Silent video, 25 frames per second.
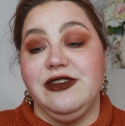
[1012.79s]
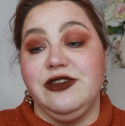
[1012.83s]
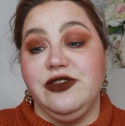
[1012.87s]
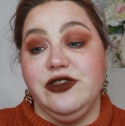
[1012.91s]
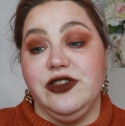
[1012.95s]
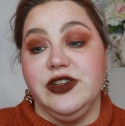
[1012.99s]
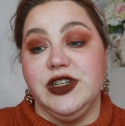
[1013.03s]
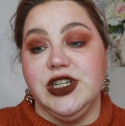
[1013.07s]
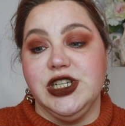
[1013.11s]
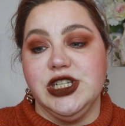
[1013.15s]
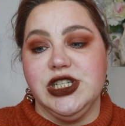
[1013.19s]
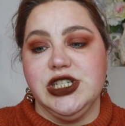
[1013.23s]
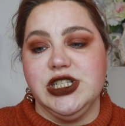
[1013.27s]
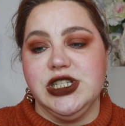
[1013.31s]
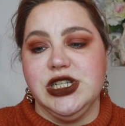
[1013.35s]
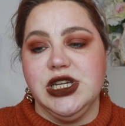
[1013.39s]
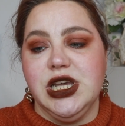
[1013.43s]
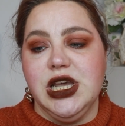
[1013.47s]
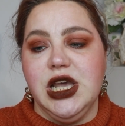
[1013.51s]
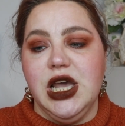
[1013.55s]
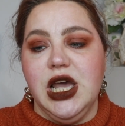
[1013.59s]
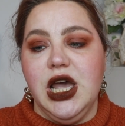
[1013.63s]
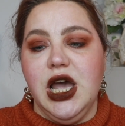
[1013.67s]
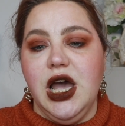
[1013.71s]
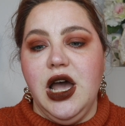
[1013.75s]
finished
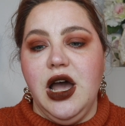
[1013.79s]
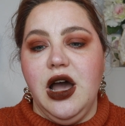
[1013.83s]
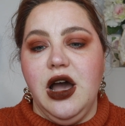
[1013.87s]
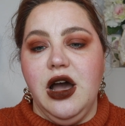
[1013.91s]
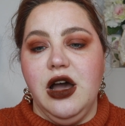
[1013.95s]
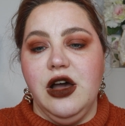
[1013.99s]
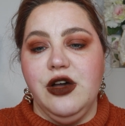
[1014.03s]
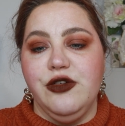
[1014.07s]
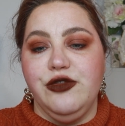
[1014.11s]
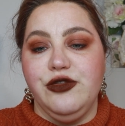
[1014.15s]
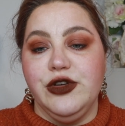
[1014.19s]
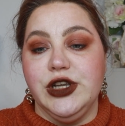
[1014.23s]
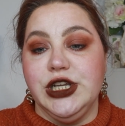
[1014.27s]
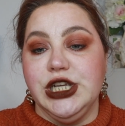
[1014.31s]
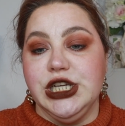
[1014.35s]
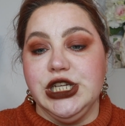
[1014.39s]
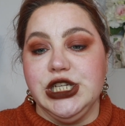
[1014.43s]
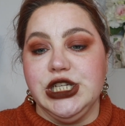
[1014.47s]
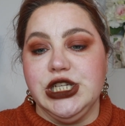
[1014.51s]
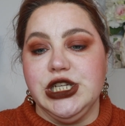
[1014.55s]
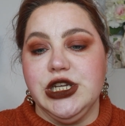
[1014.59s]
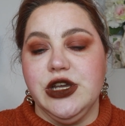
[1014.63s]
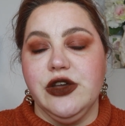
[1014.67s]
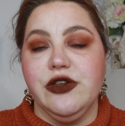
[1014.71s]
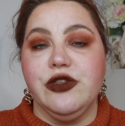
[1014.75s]

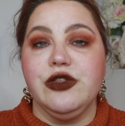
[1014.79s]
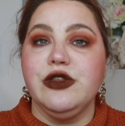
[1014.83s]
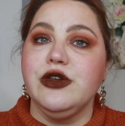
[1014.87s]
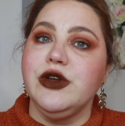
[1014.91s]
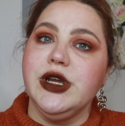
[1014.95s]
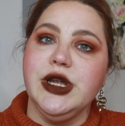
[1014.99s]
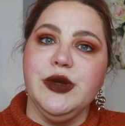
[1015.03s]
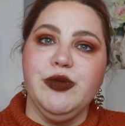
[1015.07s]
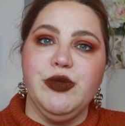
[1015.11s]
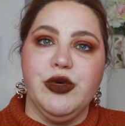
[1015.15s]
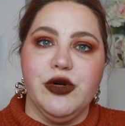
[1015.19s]
3